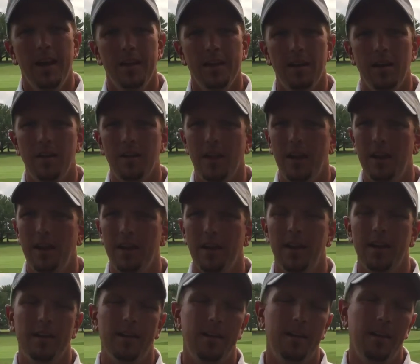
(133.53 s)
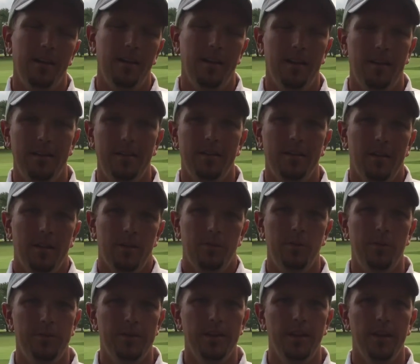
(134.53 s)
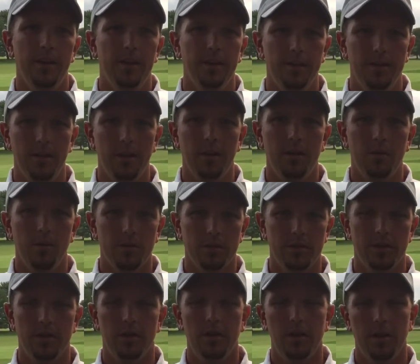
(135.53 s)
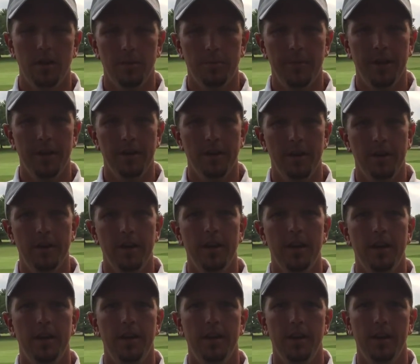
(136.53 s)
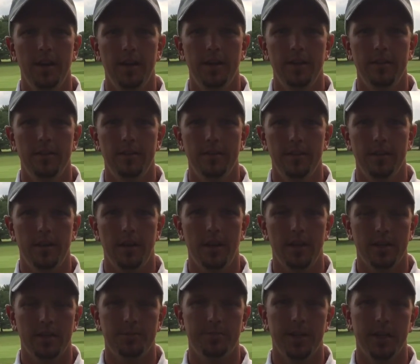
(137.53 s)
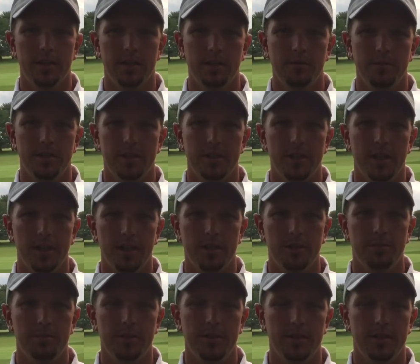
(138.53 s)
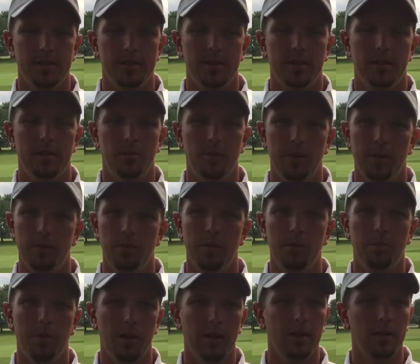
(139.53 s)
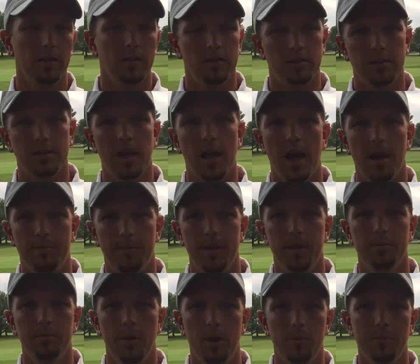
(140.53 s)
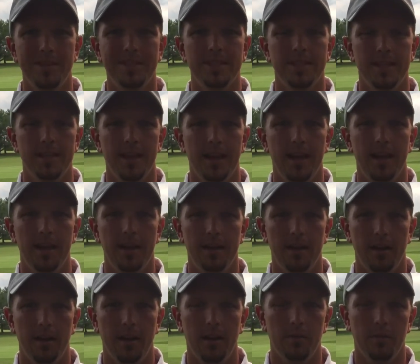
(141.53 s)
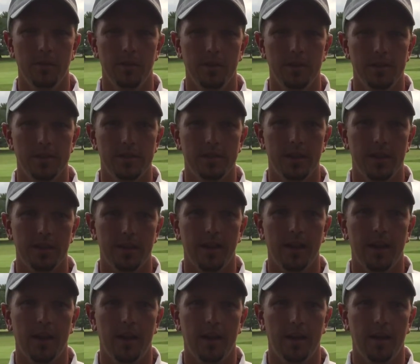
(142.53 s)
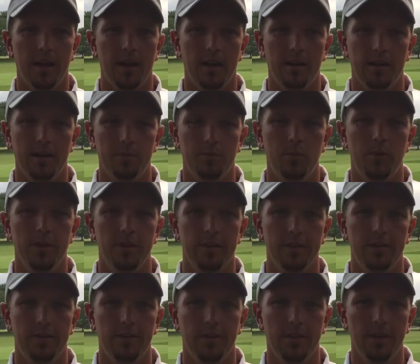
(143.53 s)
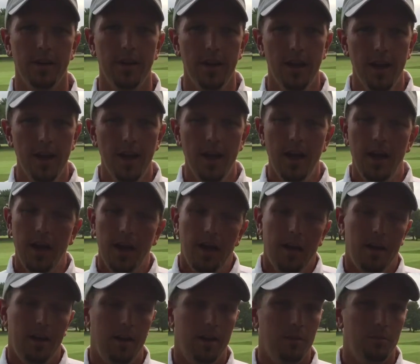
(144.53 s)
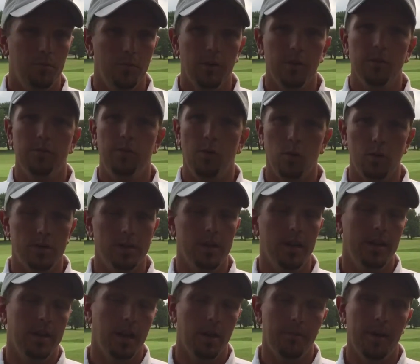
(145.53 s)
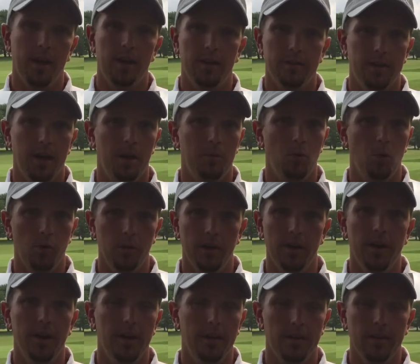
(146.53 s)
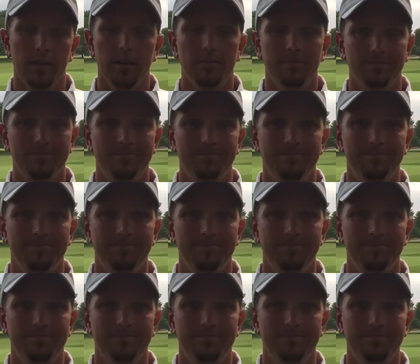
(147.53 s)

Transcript: like we've said, we're still a little bit young, and I expect some mistakes, but we played a little sloppy at moments today, and I really just think that kind of caught up with us, and really fortunate to come out on top more than anything.